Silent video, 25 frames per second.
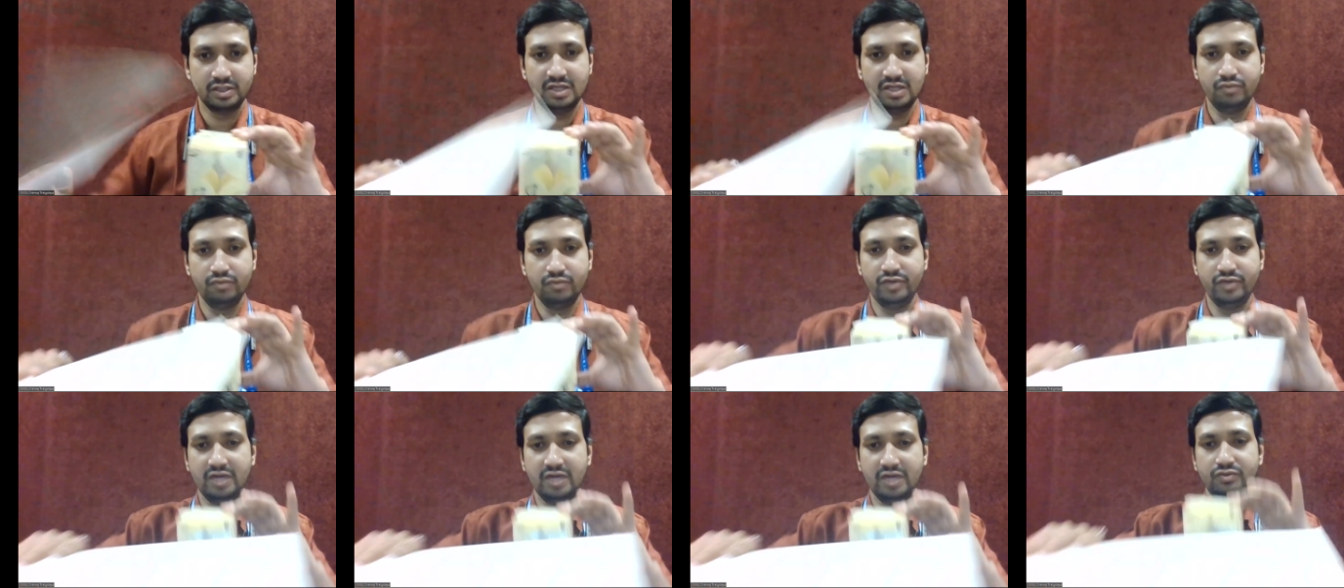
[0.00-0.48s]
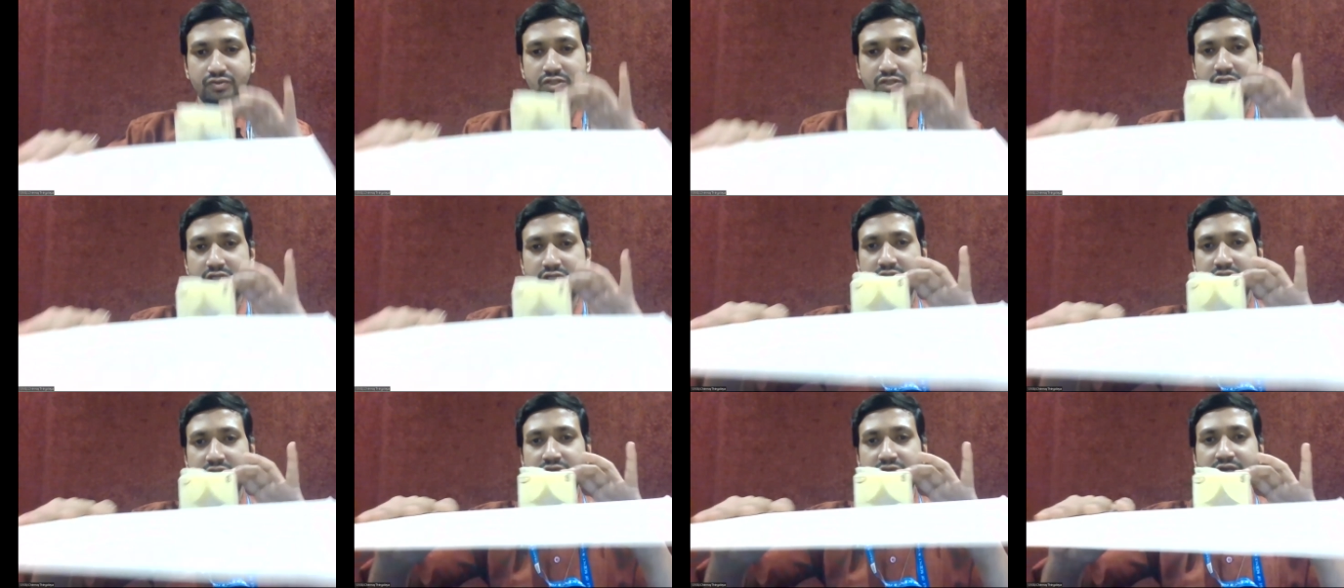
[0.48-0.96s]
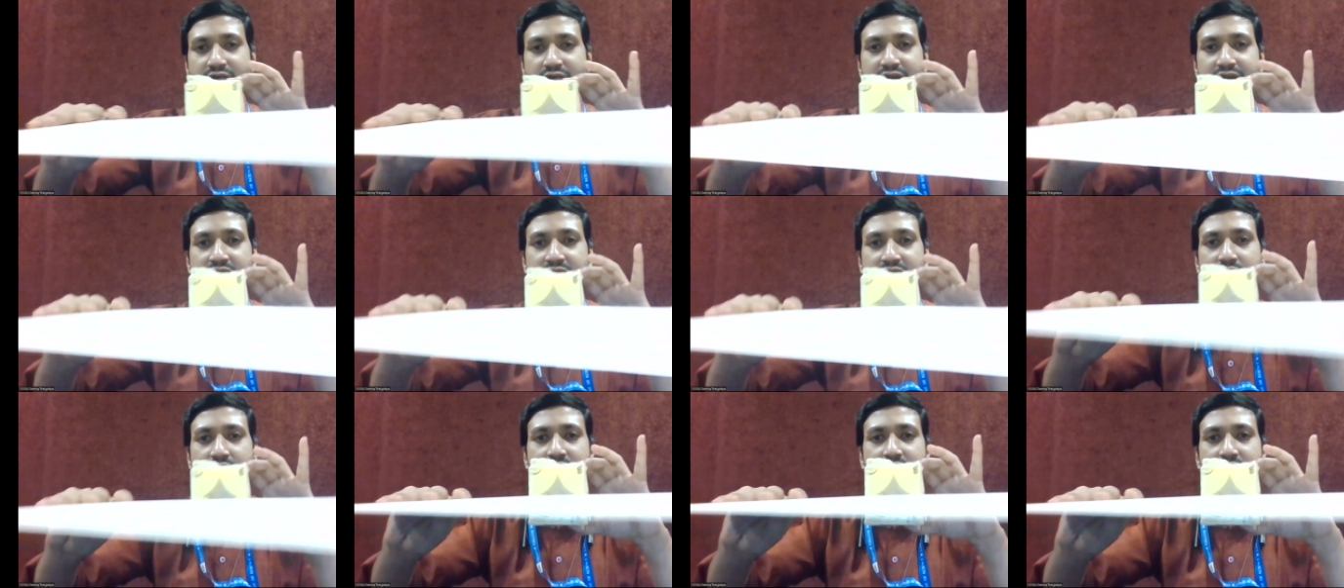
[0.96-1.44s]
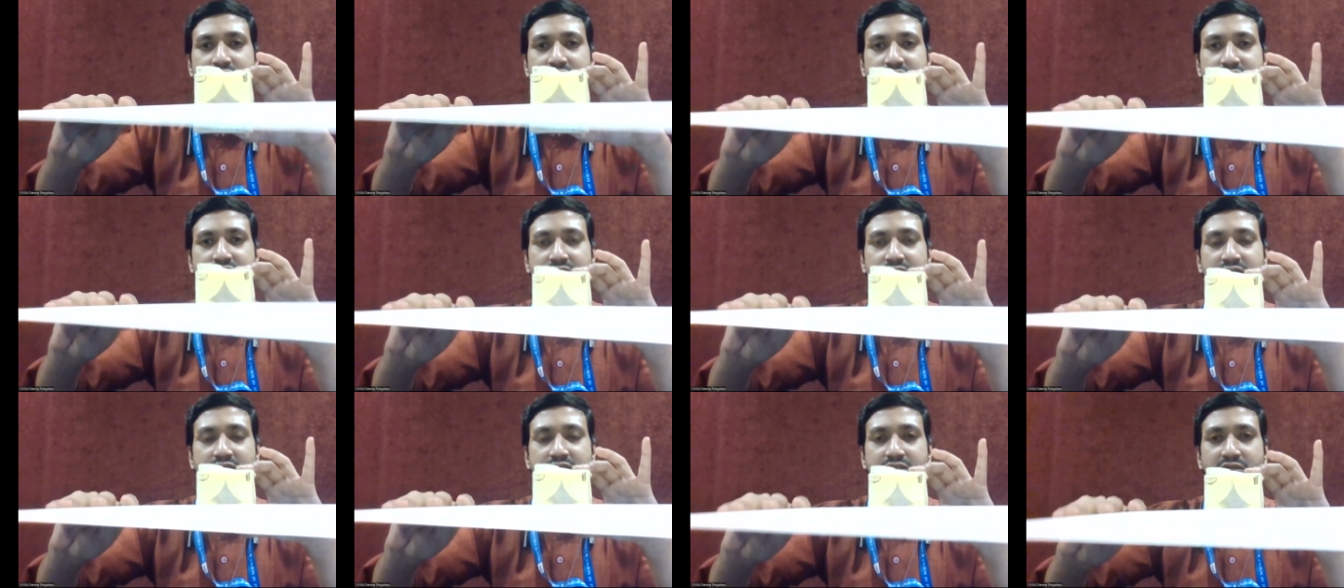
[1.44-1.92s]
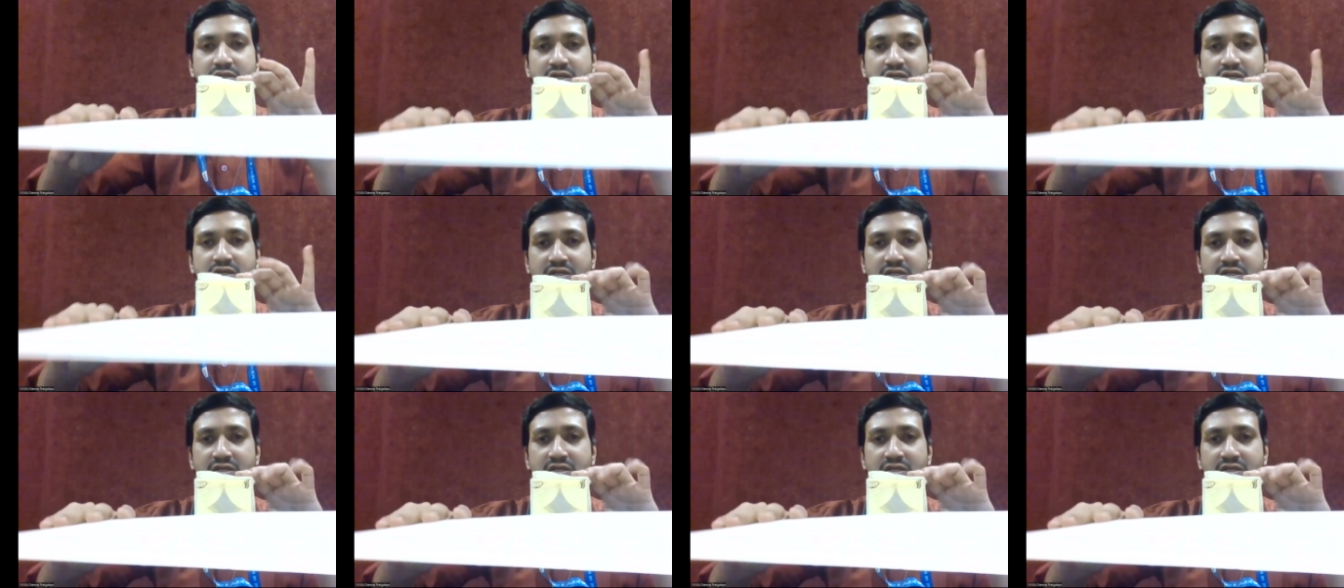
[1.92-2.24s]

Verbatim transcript: Now, we have seen dividing our crystal in